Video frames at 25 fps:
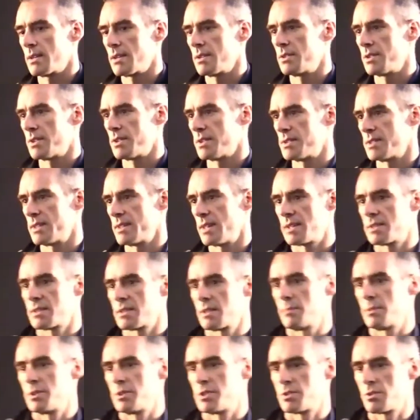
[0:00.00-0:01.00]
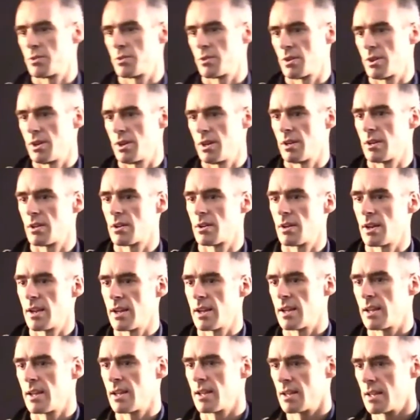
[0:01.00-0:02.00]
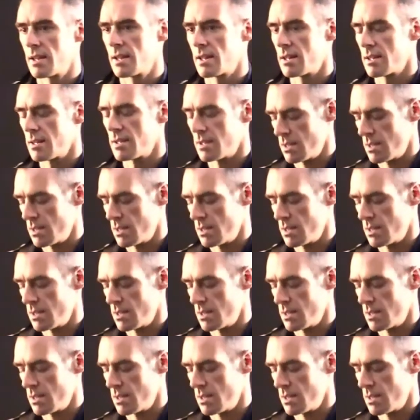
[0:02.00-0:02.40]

you can see that's going to be shorter here. And